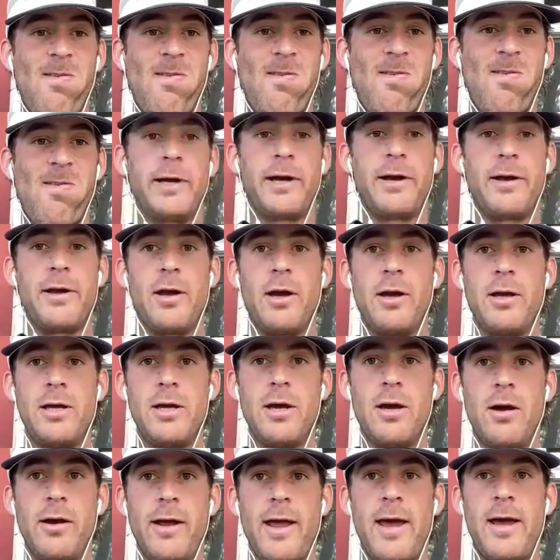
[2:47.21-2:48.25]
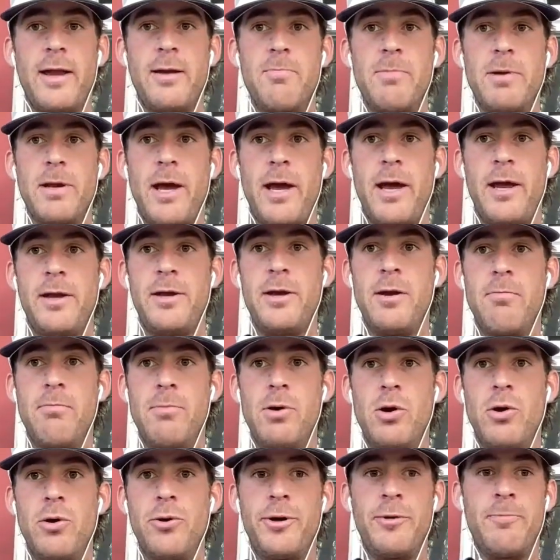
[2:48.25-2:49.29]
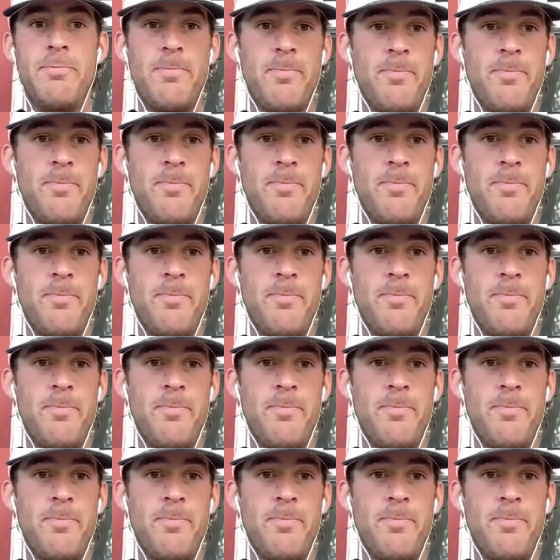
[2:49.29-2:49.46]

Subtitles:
look like a young Edna Mode.